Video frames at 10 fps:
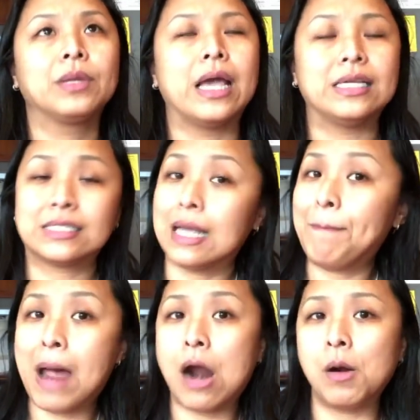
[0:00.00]
It's
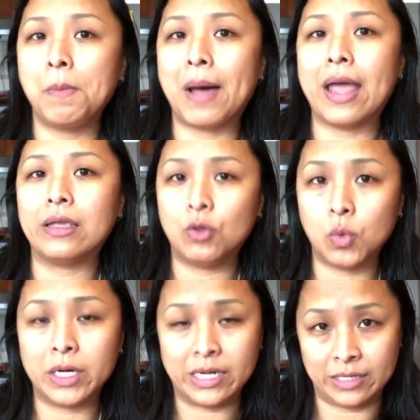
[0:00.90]
not powered by
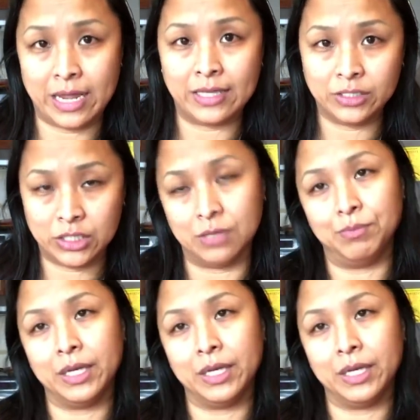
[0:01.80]
your intention,